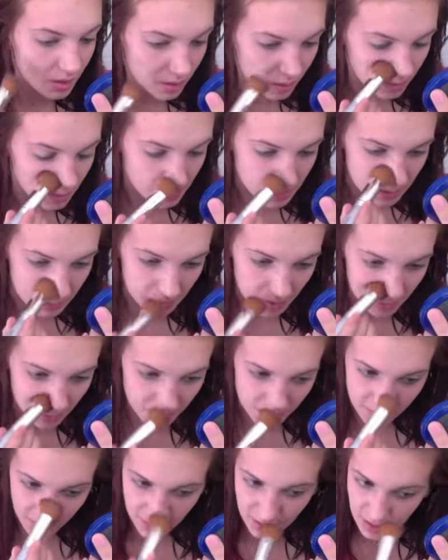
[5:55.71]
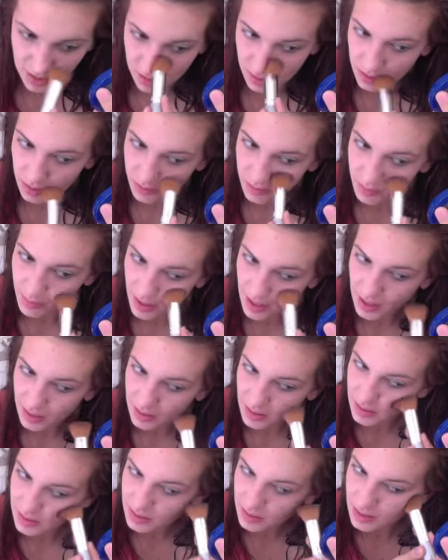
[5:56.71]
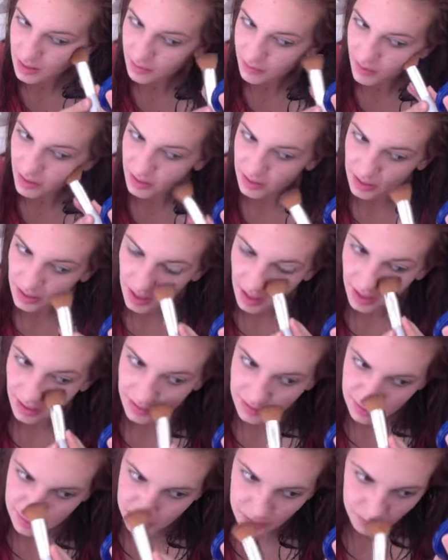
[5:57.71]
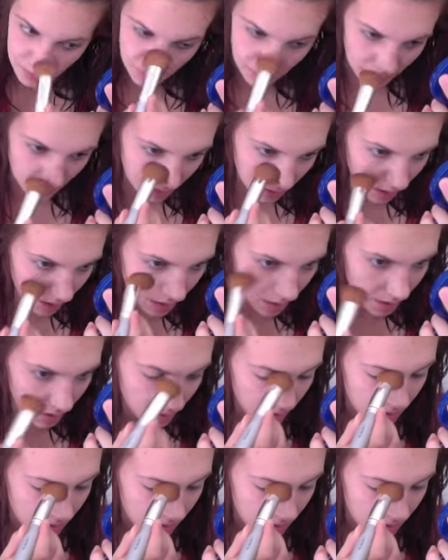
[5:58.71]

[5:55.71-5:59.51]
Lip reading: Lucy Minerals foundation over my eyelids, and I find that acts as a really good